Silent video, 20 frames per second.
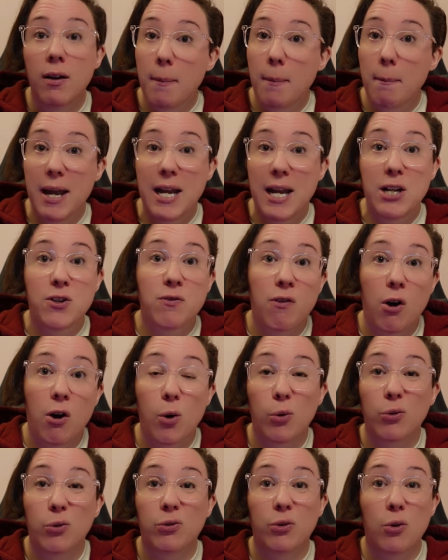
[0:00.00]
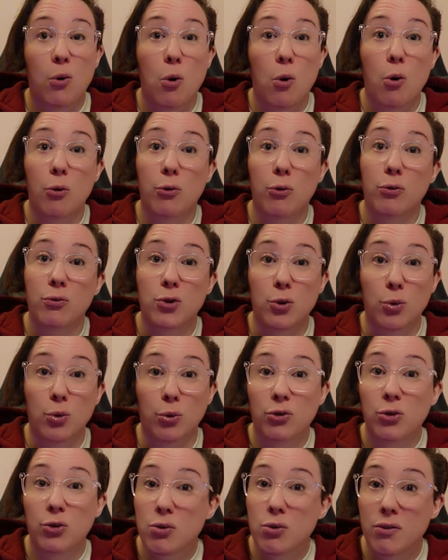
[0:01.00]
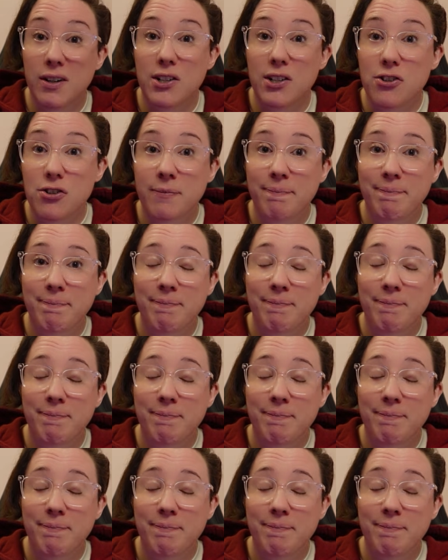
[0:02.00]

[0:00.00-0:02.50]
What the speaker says: page files on your storage.